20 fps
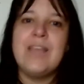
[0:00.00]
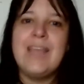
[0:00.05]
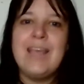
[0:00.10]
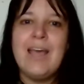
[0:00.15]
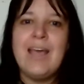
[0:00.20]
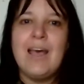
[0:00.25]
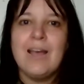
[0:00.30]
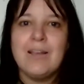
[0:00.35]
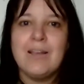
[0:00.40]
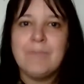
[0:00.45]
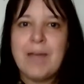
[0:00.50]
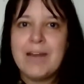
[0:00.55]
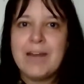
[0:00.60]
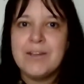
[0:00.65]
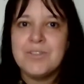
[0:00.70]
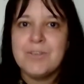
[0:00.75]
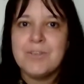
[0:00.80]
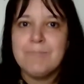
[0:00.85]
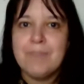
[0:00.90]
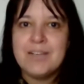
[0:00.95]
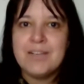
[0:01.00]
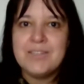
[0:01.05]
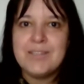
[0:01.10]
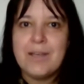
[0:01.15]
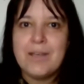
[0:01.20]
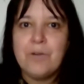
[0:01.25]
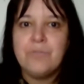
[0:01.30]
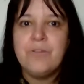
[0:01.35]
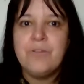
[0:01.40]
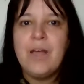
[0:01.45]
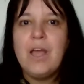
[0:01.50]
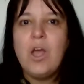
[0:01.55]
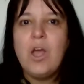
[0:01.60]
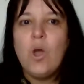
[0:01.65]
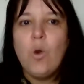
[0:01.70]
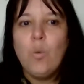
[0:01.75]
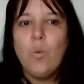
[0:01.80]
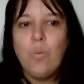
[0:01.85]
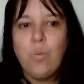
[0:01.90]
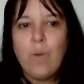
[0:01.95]
Alice and myself,
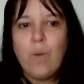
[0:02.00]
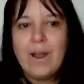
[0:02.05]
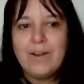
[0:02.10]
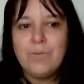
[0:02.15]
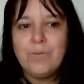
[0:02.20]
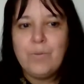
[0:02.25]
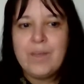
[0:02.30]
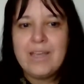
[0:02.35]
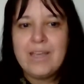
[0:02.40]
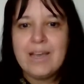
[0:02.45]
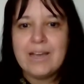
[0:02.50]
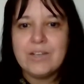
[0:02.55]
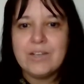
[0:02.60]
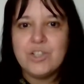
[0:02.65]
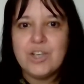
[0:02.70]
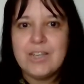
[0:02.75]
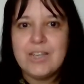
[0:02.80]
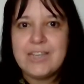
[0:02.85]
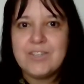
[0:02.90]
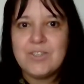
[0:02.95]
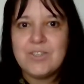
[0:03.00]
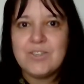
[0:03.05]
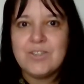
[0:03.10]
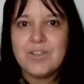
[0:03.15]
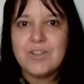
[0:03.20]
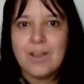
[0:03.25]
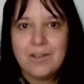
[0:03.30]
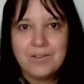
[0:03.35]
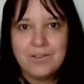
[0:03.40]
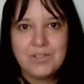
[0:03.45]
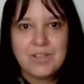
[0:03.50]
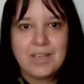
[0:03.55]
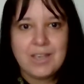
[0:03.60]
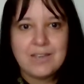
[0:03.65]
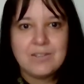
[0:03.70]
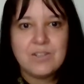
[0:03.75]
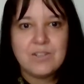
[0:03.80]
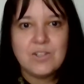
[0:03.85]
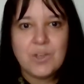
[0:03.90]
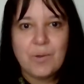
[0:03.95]
when we actually
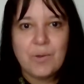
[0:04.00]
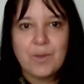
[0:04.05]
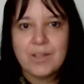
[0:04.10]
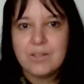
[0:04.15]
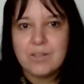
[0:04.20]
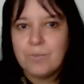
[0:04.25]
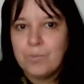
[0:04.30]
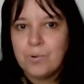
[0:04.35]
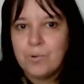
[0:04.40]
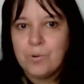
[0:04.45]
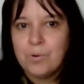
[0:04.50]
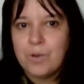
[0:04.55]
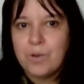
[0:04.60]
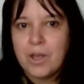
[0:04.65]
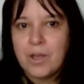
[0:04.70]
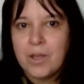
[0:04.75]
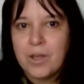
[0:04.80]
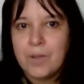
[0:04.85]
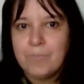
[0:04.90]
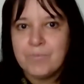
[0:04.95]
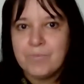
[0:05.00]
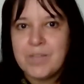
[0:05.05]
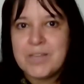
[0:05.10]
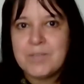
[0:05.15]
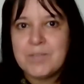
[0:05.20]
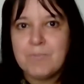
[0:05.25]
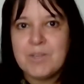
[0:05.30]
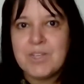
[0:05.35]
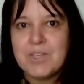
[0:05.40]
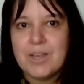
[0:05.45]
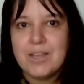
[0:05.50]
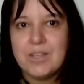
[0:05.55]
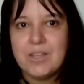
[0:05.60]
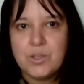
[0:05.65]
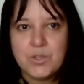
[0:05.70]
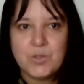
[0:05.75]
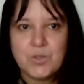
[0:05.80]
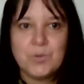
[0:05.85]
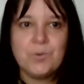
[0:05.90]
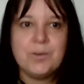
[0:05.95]
started doing these particular
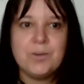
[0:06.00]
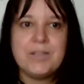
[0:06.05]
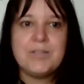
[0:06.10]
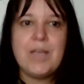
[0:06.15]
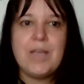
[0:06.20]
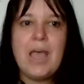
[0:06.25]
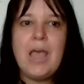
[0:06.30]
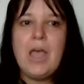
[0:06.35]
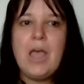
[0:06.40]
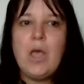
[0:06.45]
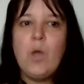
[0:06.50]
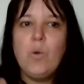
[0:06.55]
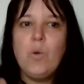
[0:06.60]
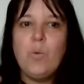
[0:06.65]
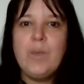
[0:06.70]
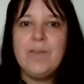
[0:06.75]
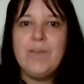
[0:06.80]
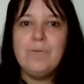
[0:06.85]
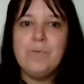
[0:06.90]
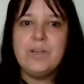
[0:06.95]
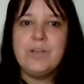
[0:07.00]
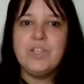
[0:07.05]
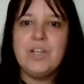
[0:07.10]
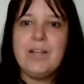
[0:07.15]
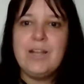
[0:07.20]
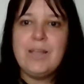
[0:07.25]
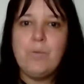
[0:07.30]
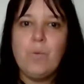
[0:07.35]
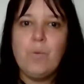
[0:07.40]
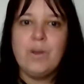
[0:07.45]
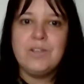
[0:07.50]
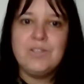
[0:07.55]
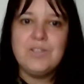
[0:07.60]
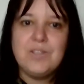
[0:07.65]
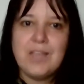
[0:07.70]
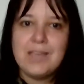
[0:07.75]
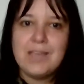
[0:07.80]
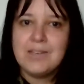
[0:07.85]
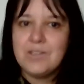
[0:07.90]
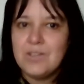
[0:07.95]
stories. We originally
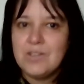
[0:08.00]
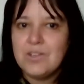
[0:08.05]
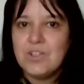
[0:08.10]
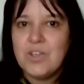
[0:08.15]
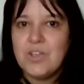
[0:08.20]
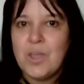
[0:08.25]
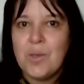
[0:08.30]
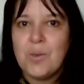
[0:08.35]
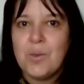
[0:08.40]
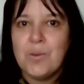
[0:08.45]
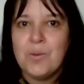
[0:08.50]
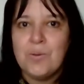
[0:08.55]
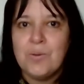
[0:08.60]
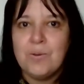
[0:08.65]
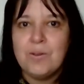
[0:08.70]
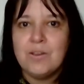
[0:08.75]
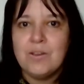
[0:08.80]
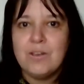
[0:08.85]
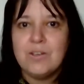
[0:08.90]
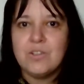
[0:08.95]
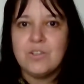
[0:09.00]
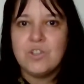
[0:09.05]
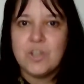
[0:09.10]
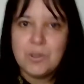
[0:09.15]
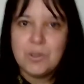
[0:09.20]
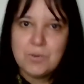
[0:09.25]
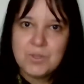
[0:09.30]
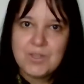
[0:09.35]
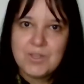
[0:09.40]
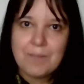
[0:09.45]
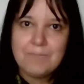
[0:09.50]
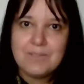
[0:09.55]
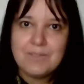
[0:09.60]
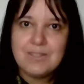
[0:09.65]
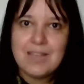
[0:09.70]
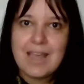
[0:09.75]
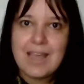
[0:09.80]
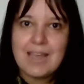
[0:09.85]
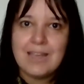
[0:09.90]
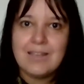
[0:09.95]
wanted to do
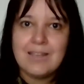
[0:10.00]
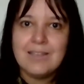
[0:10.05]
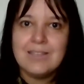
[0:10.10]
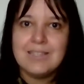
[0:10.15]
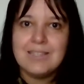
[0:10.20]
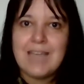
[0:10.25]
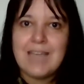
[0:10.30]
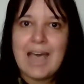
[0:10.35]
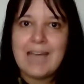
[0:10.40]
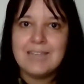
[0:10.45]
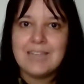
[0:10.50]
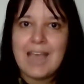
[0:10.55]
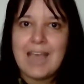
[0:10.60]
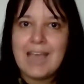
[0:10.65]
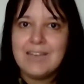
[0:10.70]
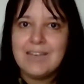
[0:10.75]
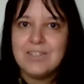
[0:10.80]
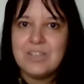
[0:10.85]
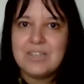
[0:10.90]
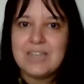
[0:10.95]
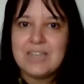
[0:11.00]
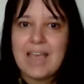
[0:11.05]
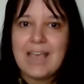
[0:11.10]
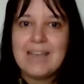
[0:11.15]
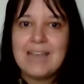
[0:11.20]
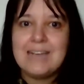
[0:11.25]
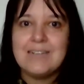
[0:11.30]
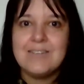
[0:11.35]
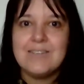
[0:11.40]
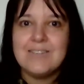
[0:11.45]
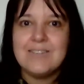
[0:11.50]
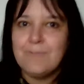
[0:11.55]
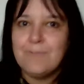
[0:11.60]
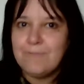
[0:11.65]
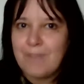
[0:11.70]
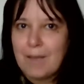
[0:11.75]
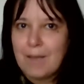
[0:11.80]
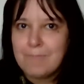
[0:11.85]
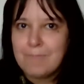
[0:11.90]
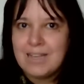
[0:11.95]
something that entertains
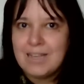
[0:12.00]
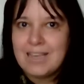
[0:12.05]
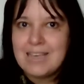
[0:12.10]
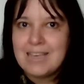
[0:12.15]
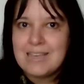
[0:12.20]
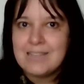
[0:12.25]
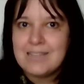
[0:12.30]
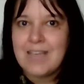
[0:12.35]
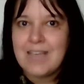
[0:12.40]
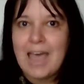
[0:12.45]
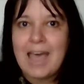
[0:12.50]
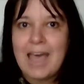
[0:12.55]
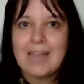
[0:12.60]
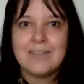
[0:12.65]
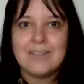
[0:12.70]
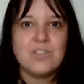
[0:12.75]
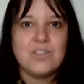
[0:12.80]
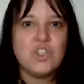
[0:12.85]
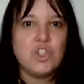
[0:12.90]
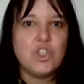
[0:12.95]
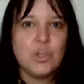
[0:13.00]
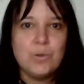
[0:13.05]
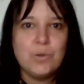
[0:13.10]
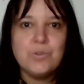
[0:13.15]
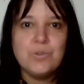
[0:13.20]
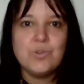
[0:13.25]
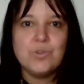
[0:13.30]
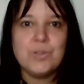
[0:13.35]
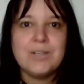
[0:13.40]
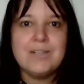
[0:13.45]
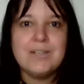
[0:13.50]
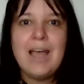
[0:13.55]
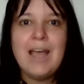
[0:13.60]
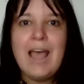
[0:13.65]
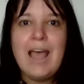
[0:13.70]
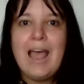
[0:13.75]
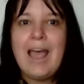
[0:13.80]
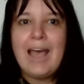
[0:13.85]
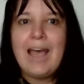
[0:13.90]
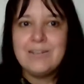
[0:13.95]
families and children
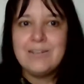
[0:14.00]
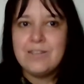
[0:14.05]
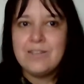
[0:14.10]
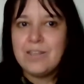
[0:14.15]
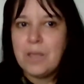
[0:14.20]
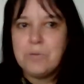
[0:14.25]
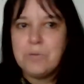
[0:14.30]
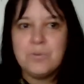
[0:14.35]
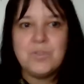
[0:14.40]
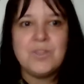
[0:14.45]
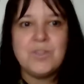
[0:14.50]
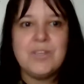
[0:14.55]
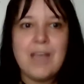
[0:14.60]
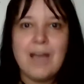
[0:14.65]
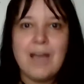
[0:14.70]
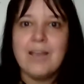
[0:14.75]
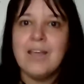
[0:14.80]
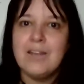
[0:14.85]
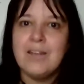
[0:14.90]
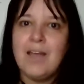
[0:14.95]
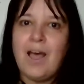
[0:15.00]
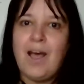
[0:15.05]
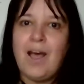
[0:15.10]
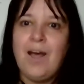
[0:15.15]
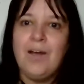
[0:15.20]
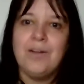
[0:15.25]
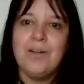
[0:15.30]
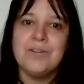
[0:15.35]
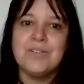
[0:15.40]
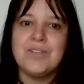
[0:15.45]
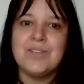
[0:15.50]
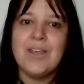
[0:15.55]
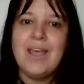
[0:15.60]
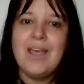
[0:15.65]
and those young at heart,